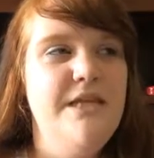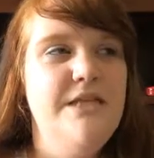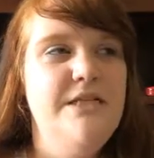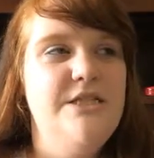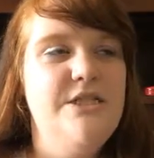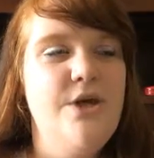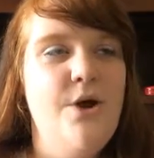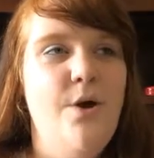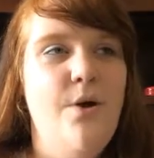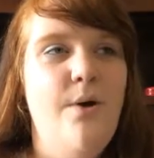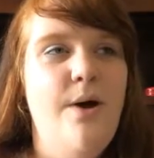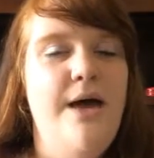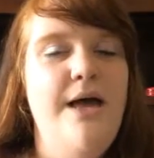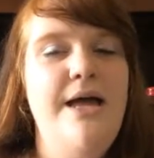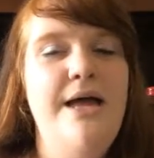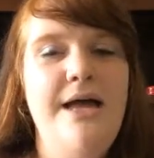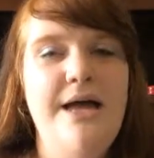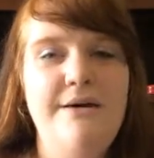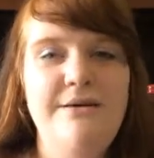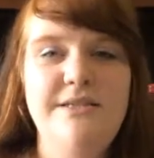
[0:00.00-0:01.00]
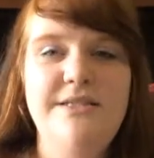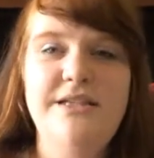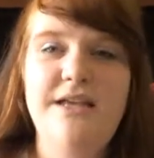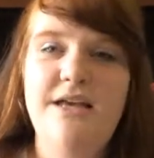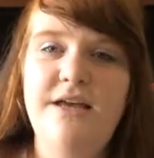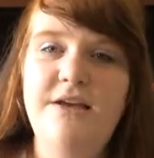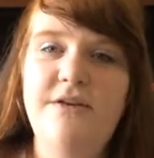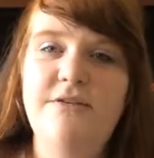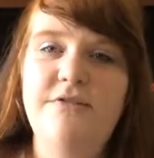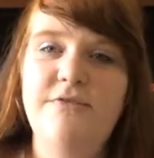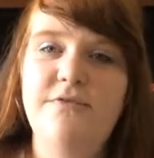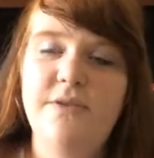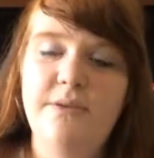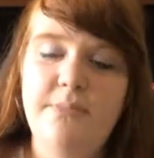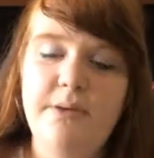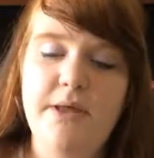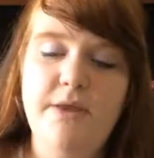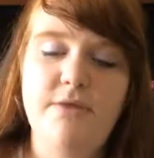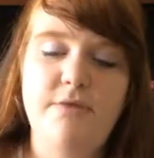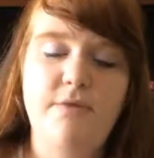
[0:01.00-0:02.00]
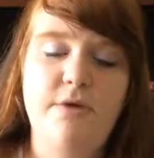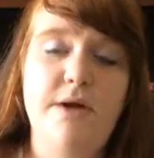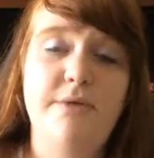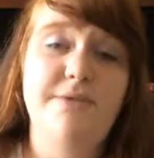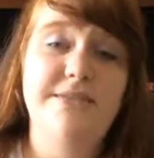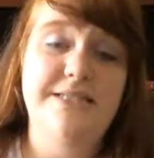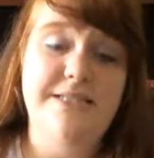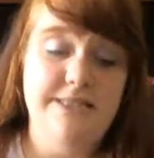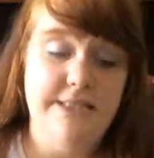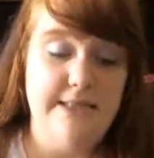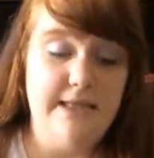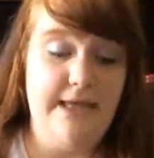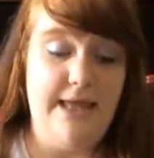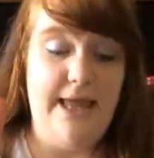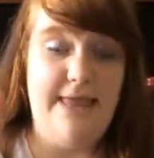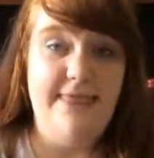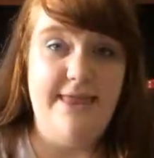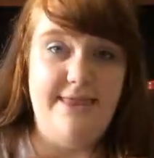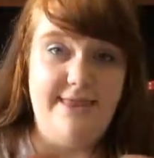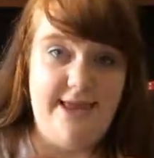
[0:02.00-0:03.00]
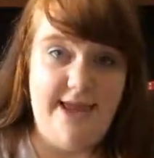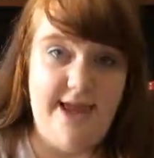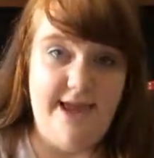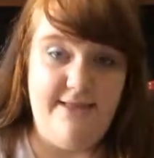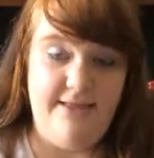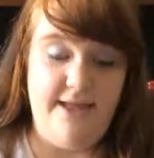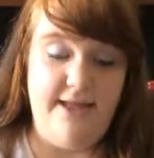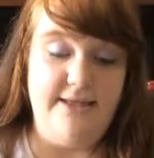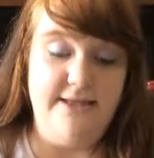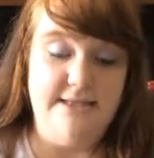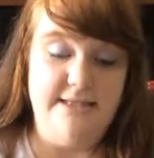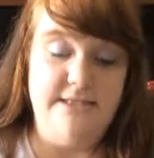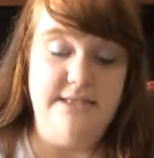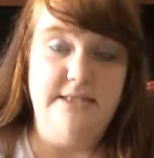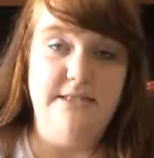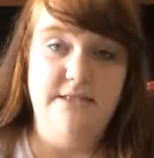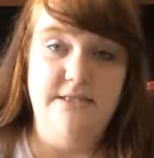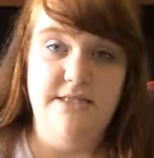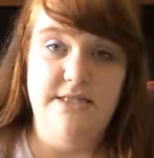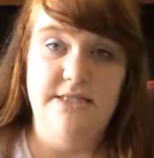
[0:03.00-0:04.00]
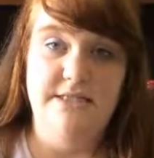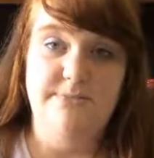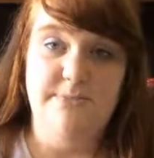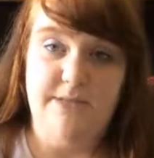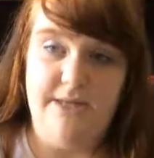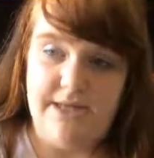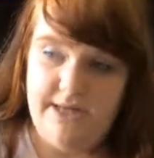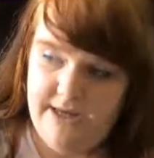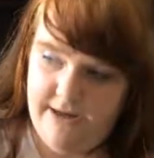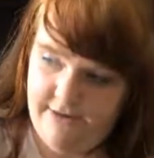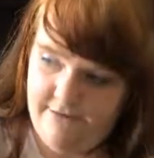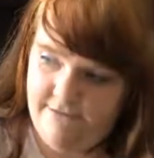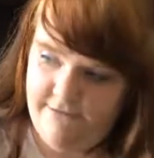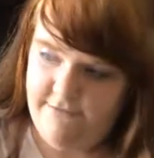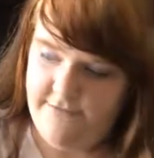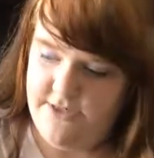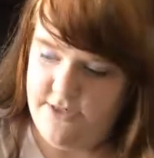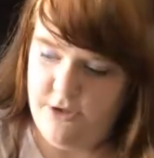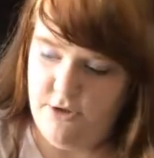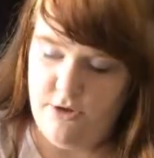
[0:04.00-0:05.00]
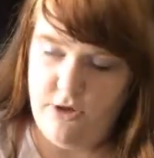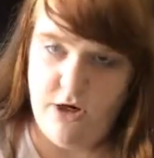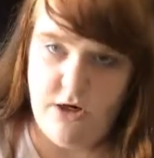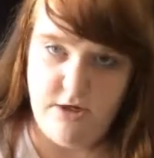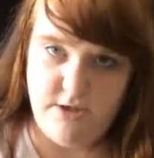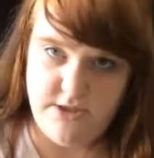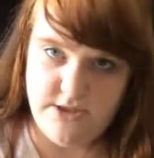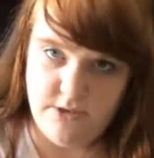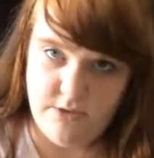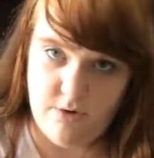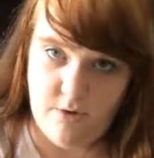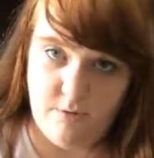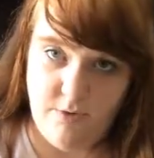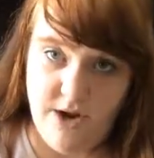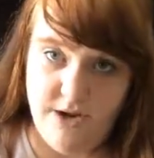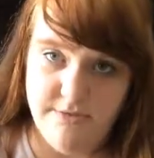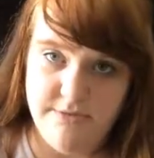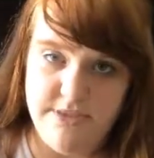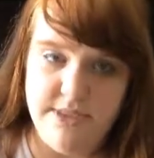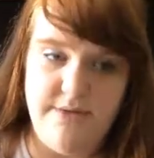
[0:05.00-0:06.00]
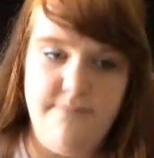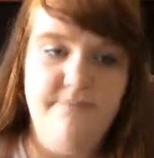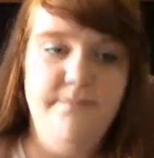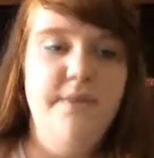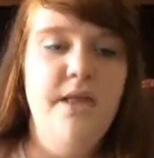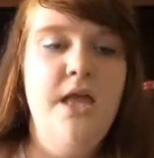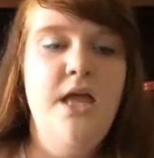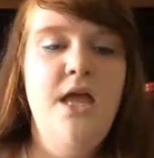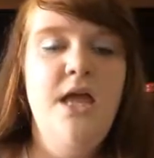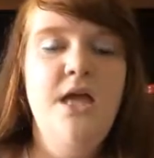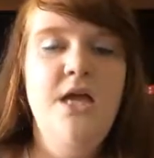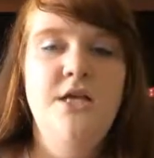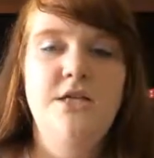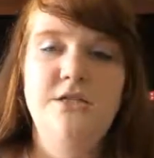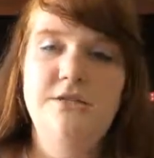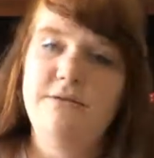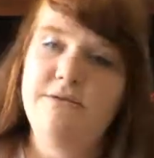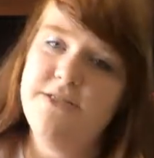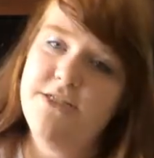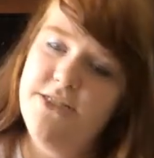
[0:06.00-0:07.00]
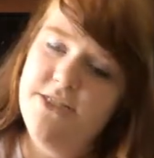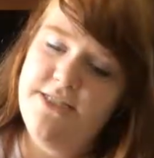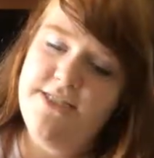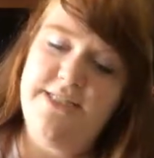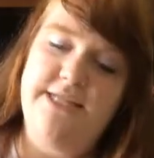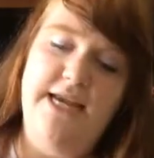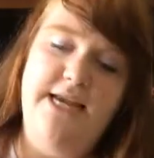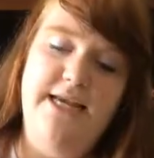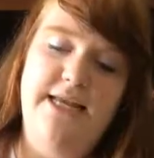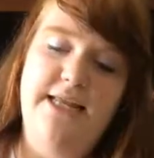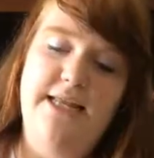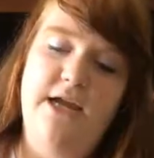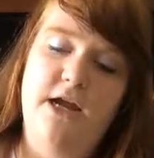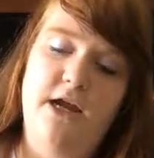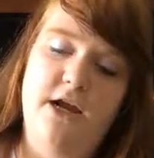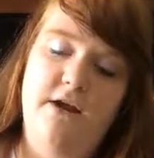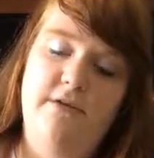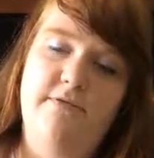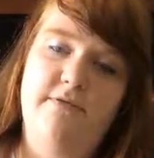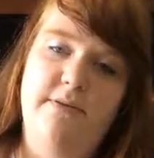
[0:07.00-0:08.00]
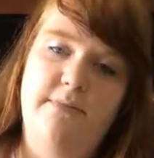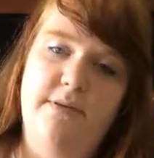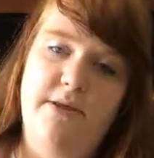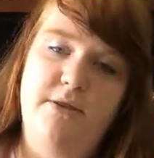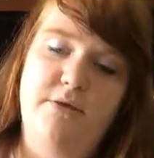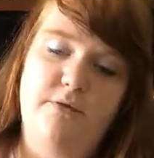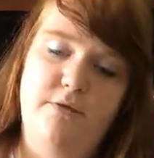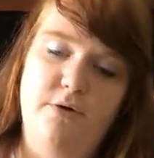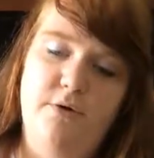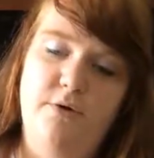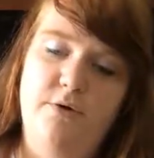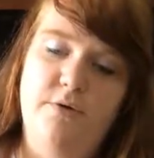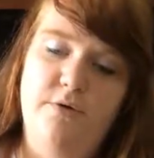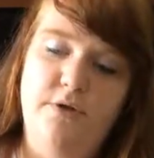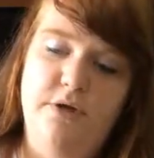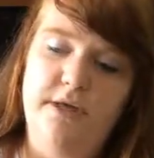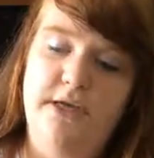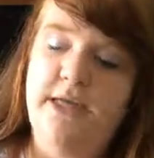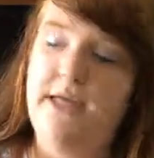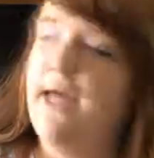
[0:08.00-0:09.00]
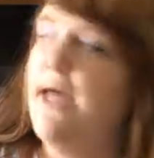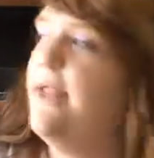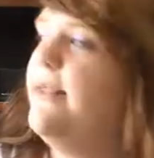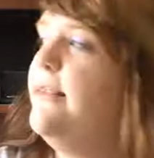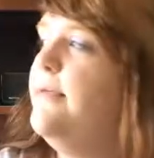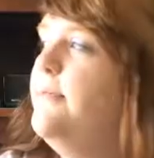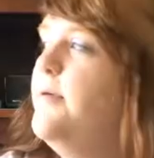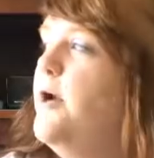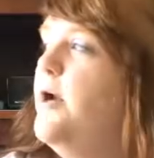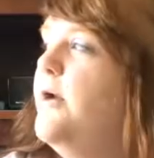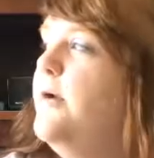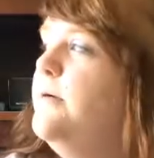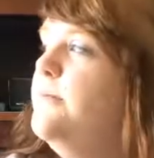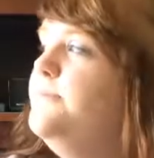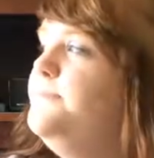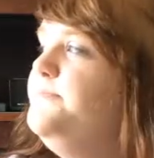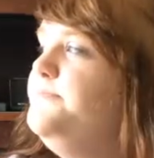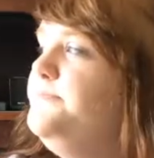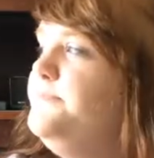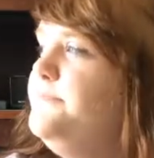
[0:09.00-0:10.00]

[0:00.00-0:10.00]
So I was flipping through, and then they had the display of tarot cards around it. So I was just standing there flipping through, looking at them all.